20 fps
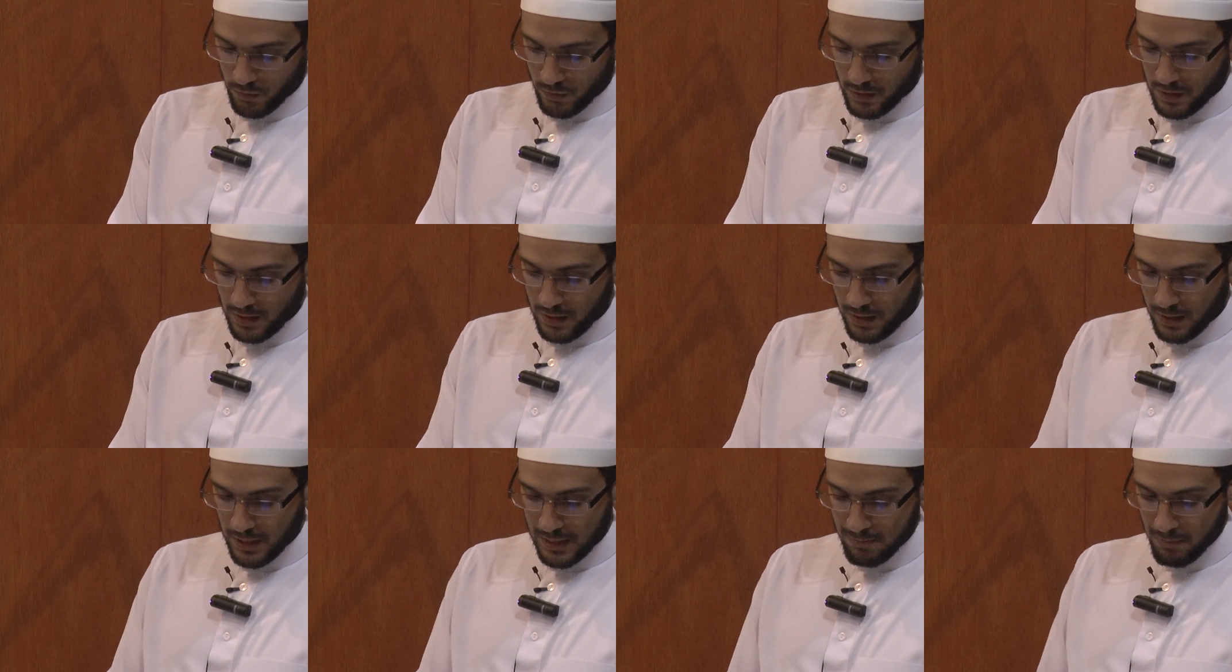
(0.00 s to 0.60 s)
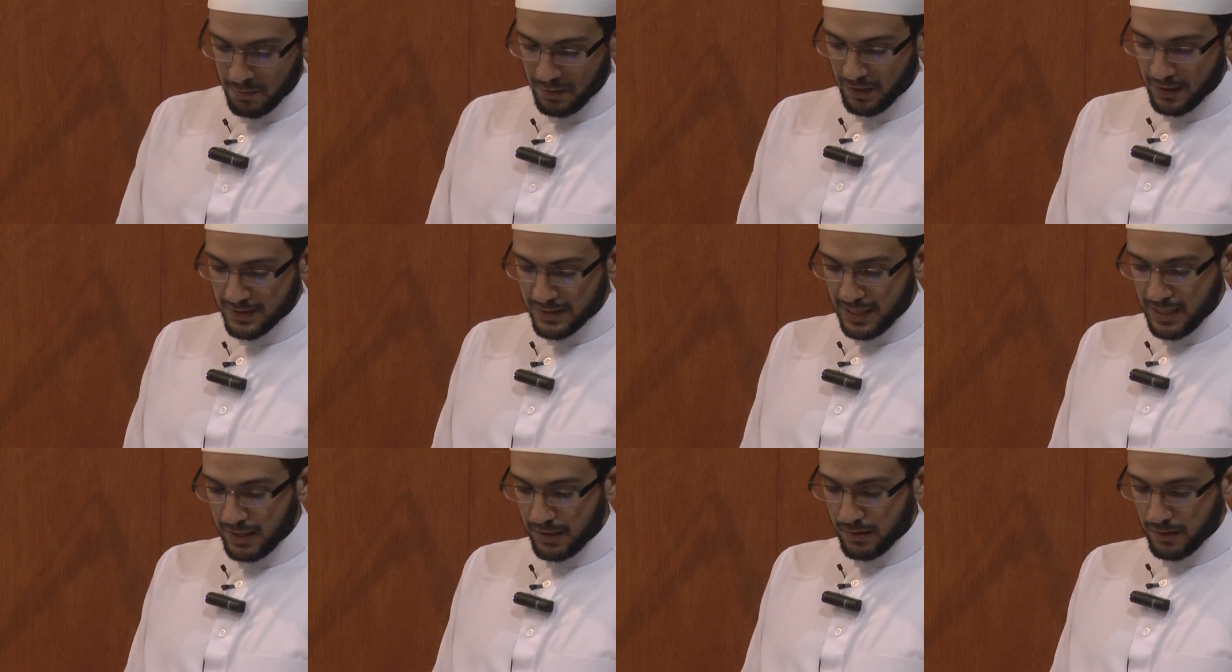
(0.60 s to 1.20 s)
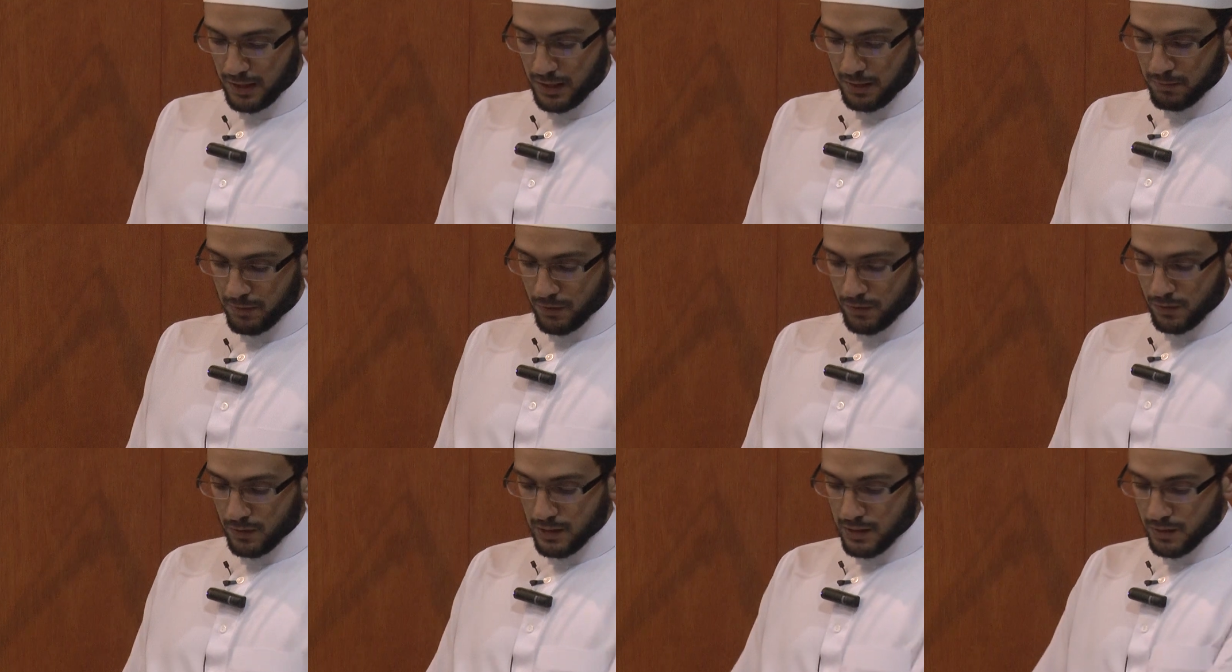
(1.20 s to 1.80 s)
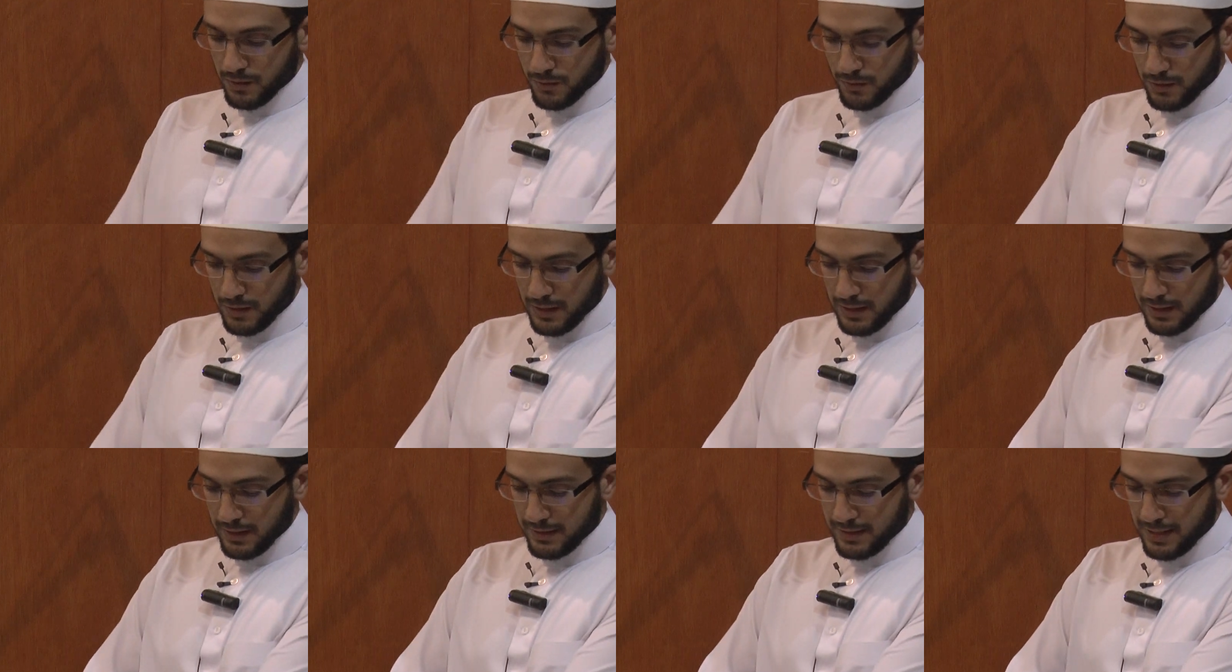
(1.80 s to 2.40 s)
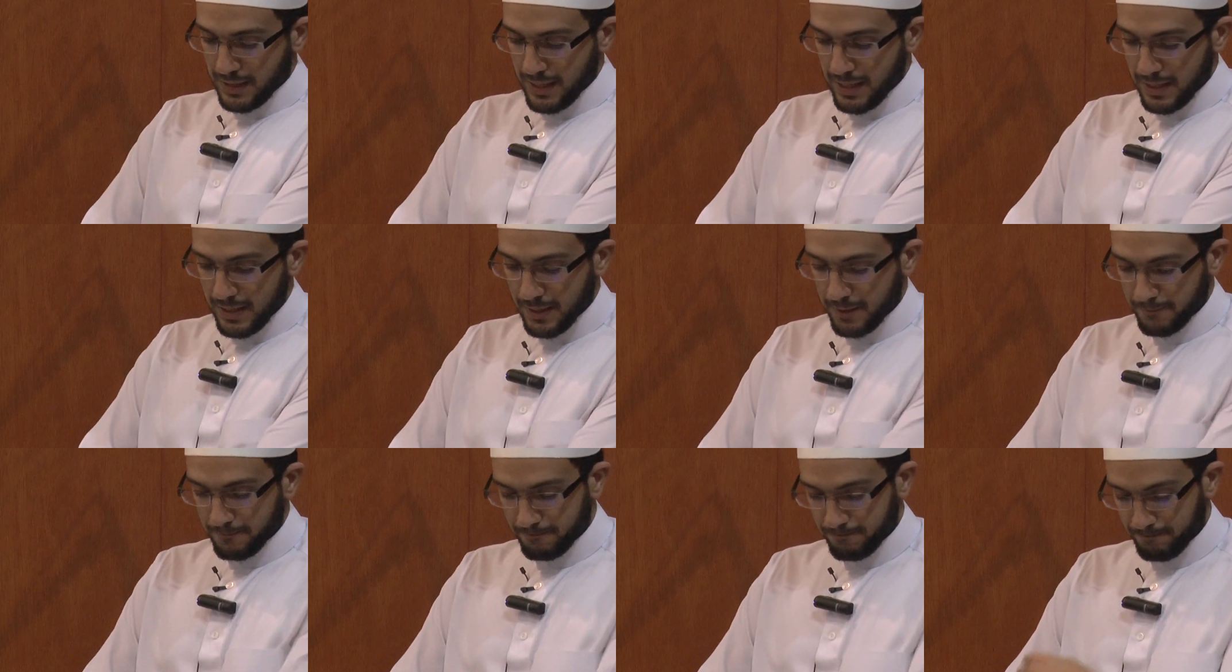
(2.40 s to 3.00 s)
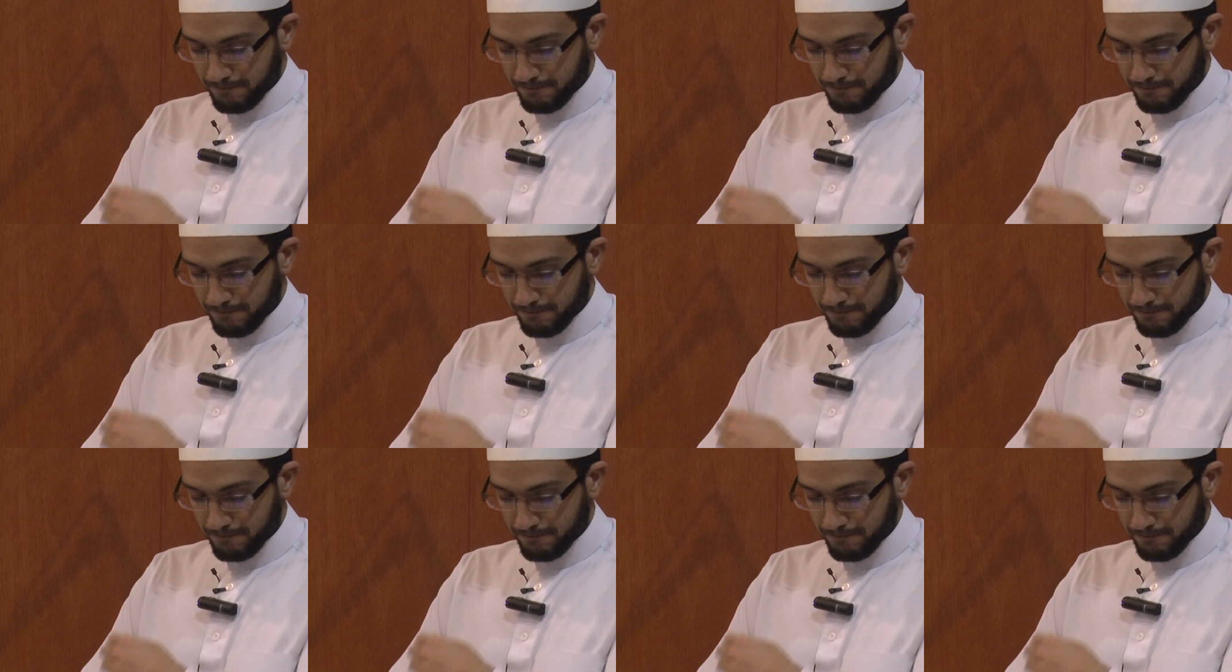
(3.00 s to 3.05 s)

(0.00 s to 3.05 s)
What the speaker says: Imam al-Ghazali, rahimahullah ta'ala,